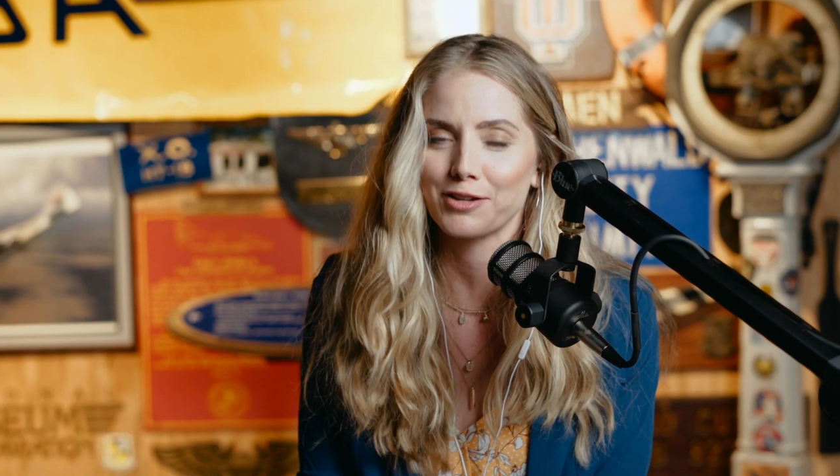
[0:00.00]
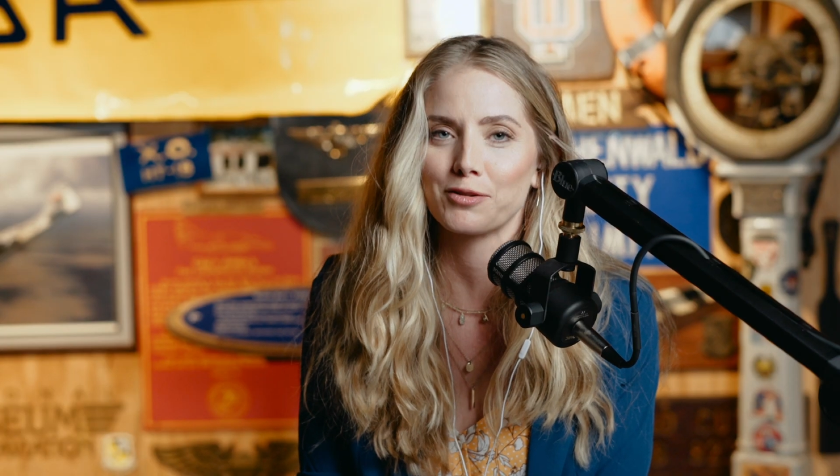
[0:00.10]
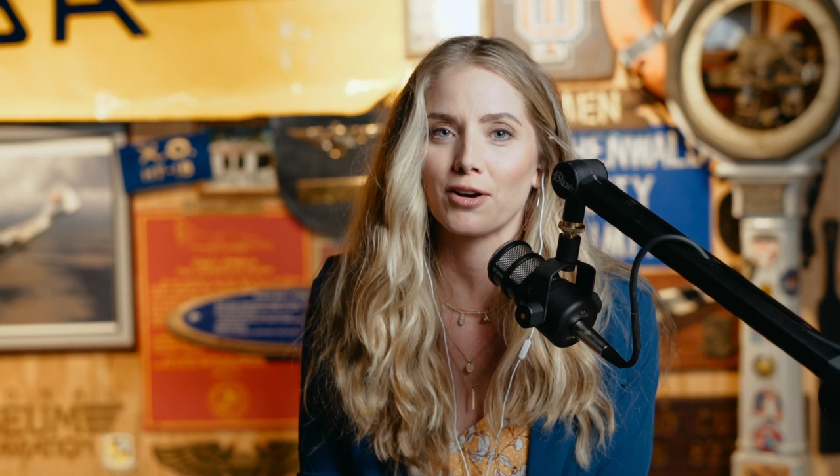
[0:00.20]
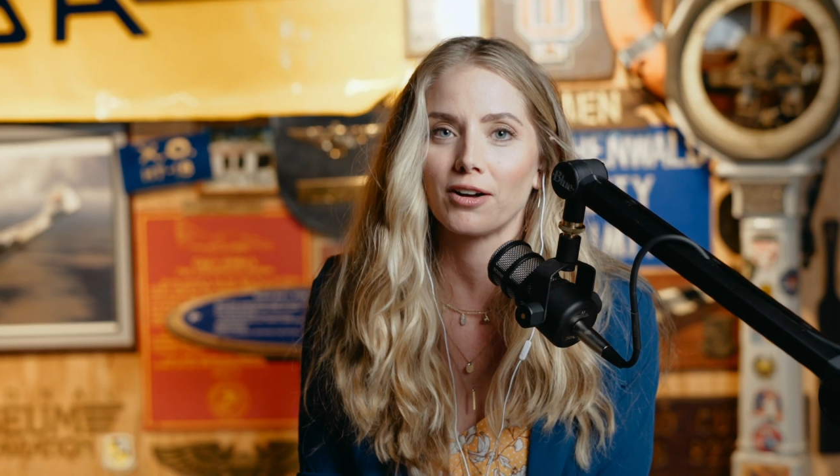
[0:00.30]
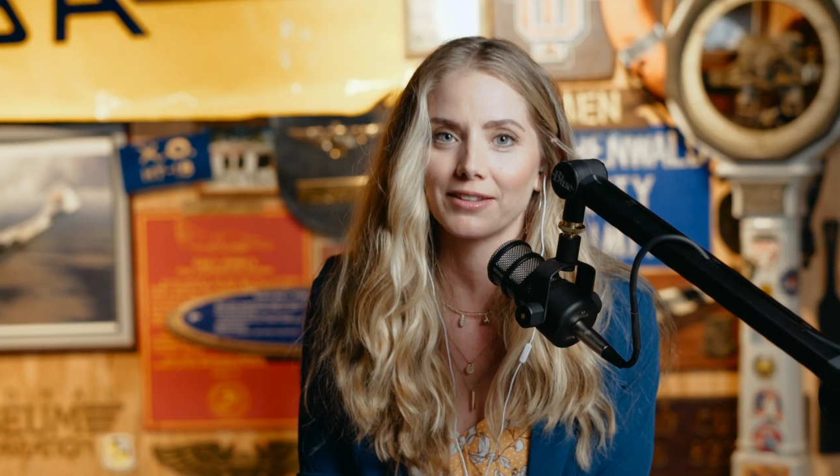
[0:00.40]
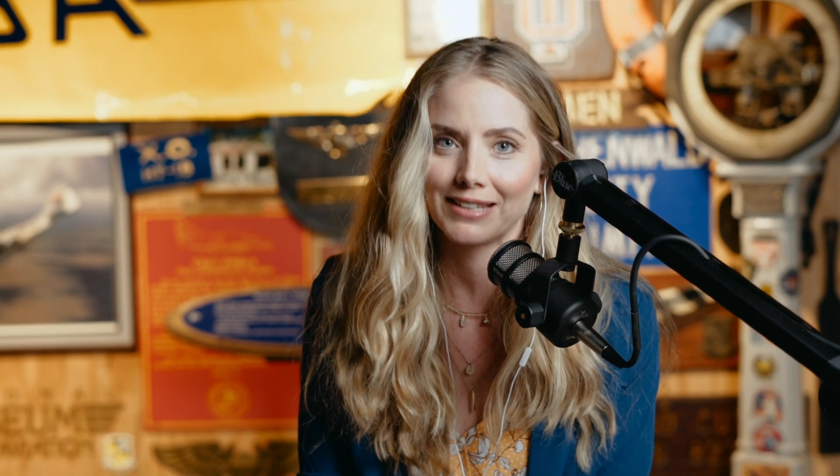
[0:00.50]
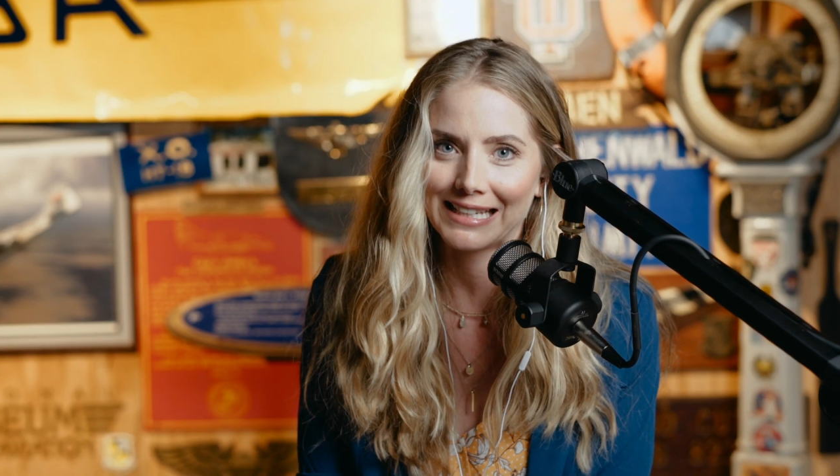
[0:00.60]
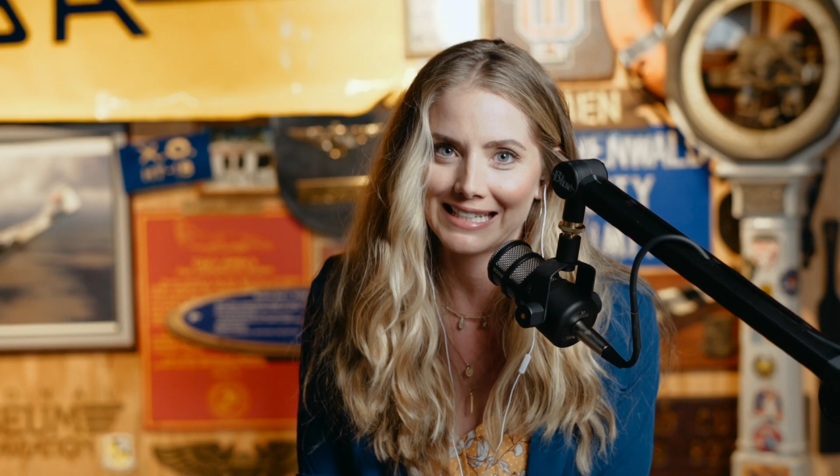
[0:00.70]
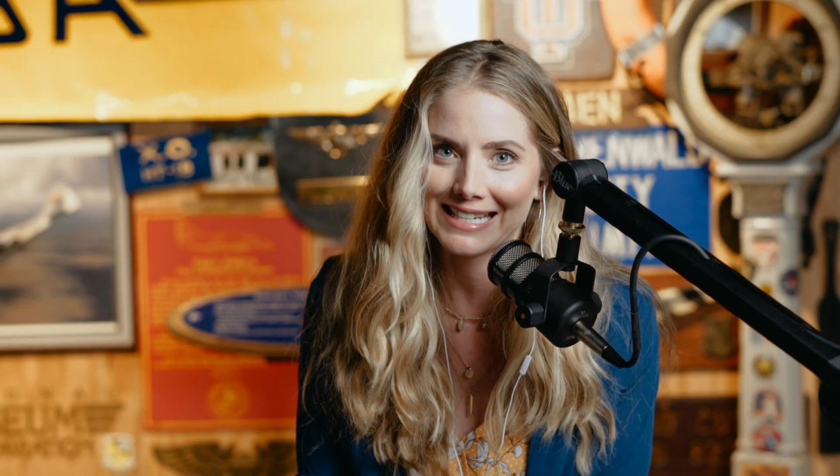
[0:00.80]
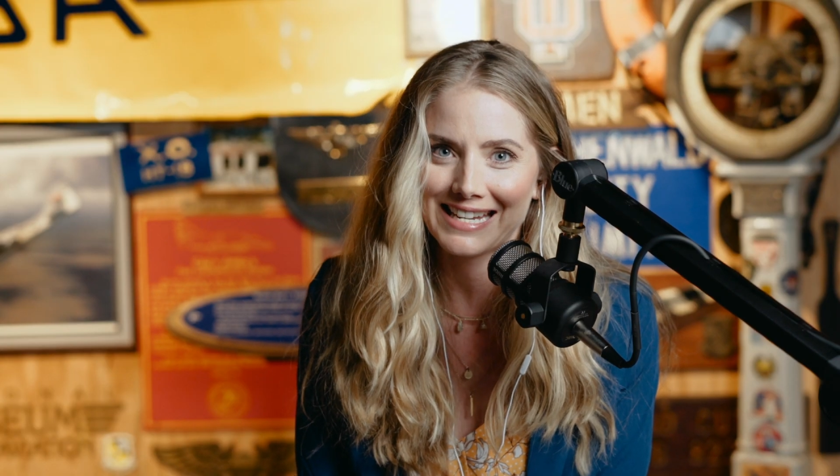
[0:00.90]
You call it the
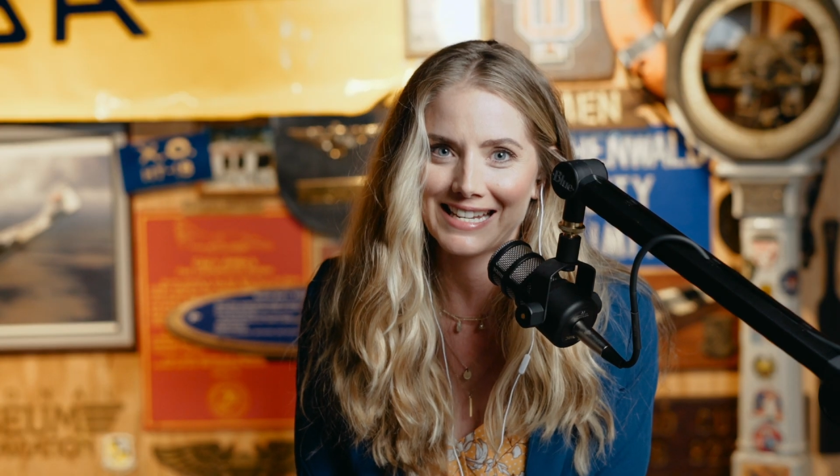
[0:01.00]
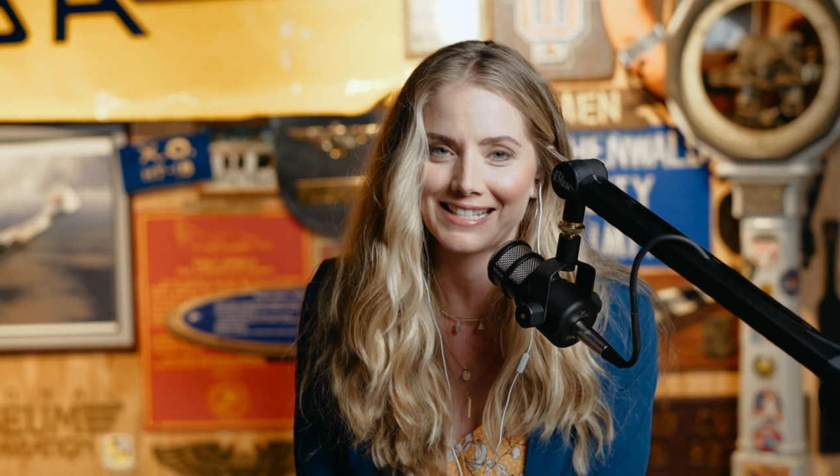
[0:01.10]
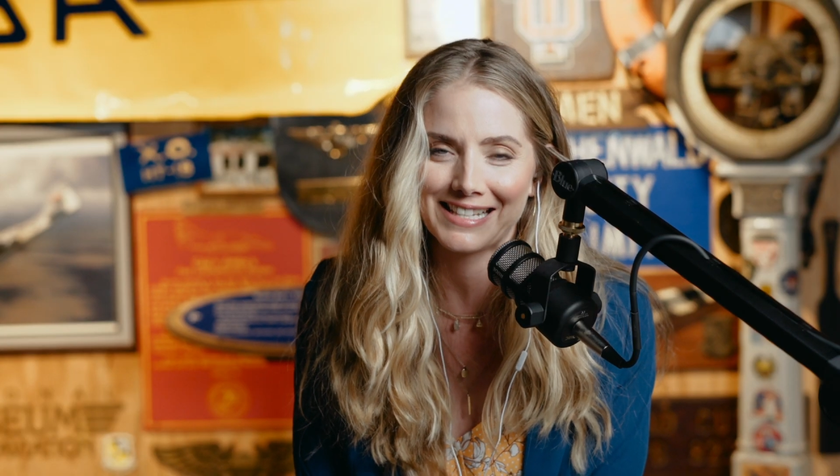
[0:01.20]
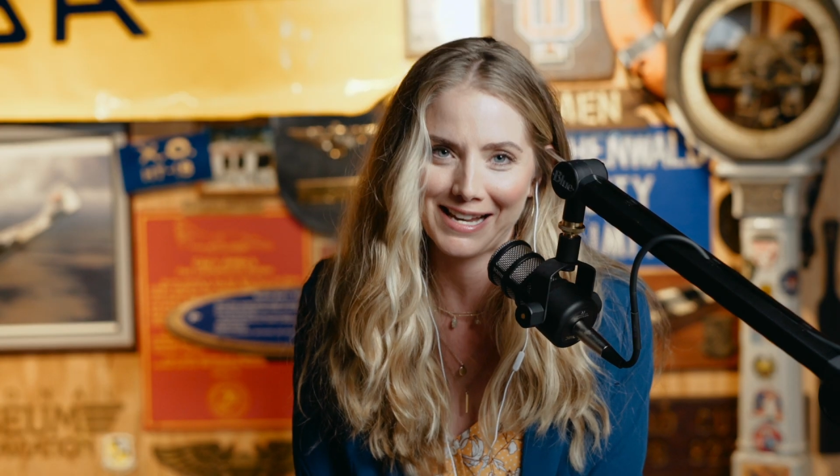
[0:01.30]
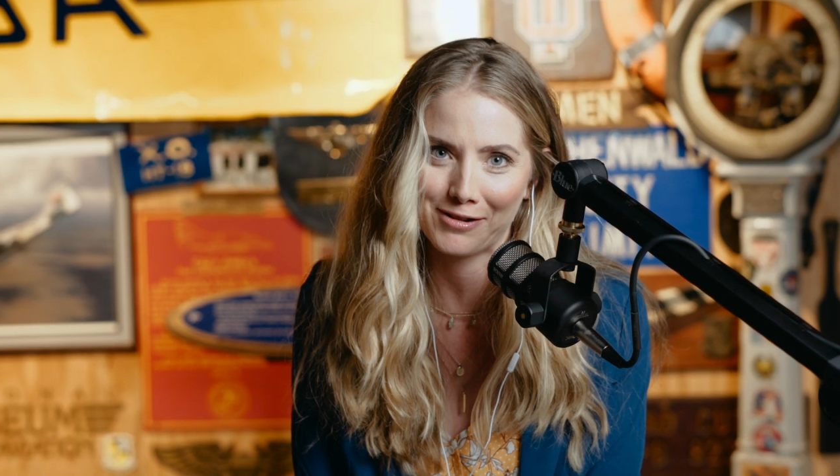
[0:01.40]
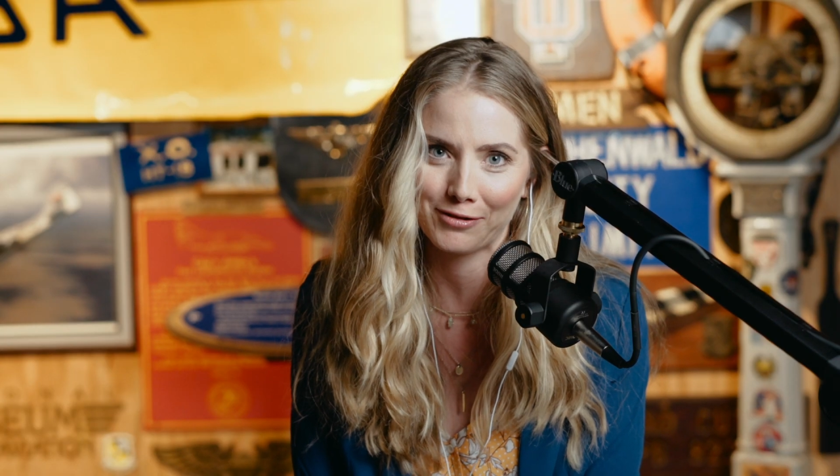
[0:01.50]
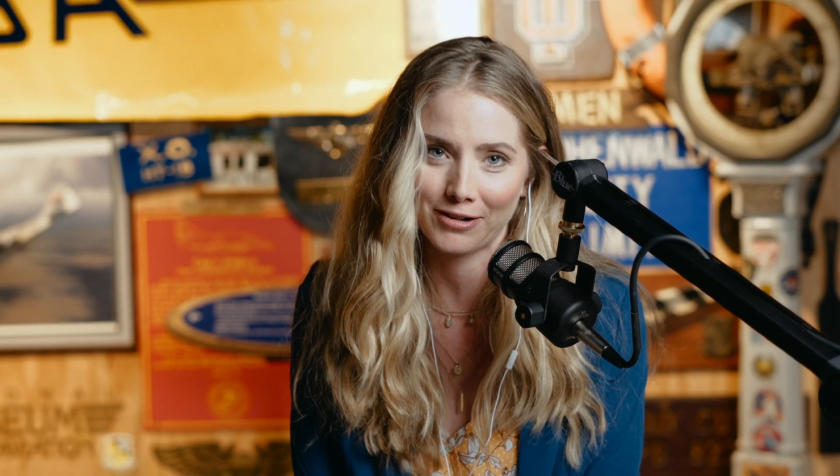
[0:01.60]
NDE scale,